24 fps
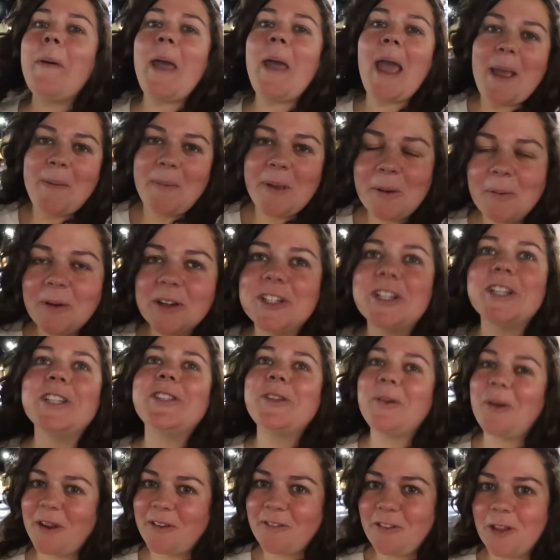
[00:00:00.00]
baby, what she's
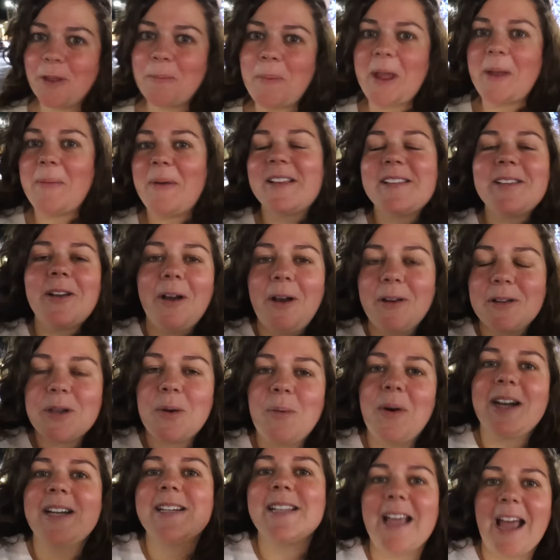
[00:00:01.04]
doing for the baby. So I also
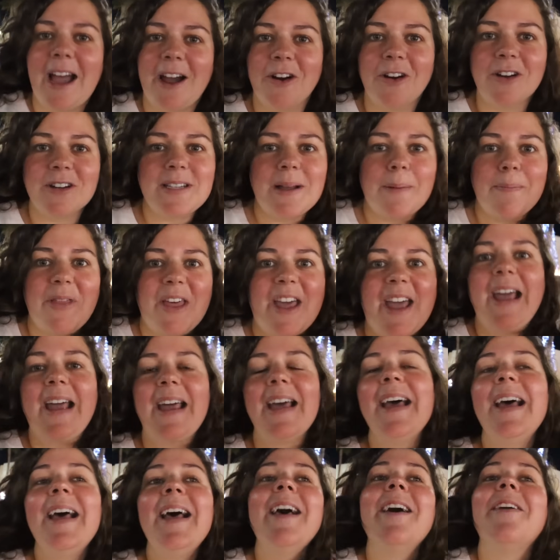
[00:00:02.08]
wanted to get her something
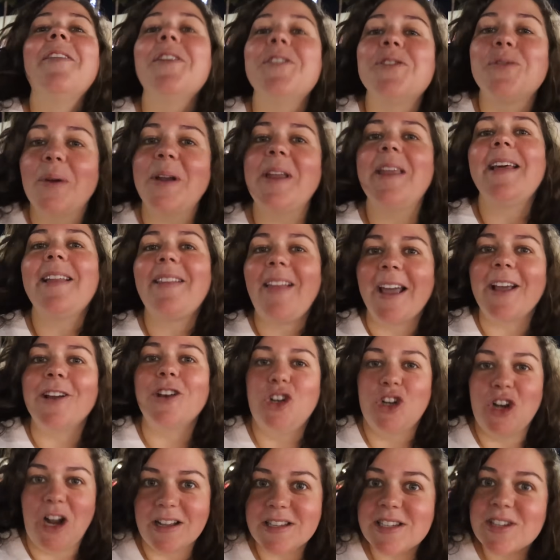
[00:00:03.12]
that's really like
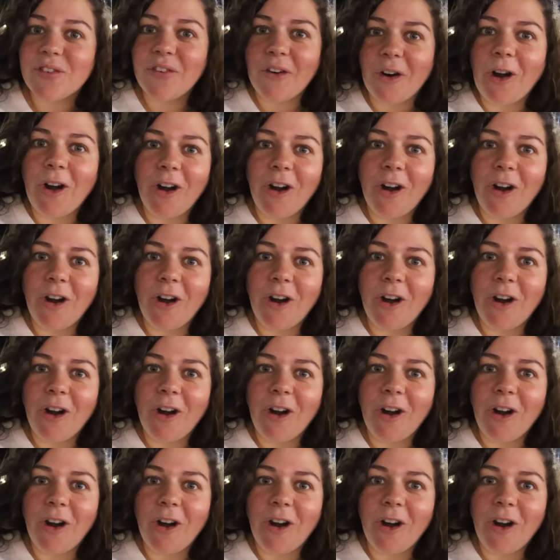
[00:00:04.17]
just for